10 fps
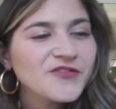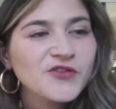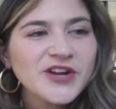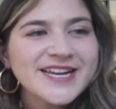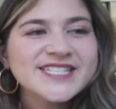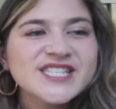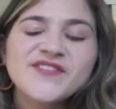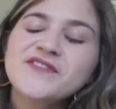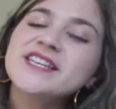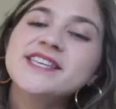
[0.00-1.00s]
Freed is
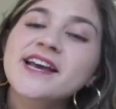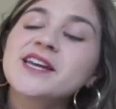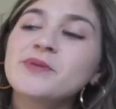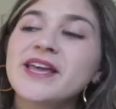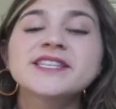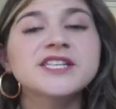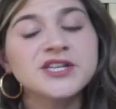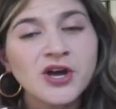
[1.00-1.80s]
52nd place.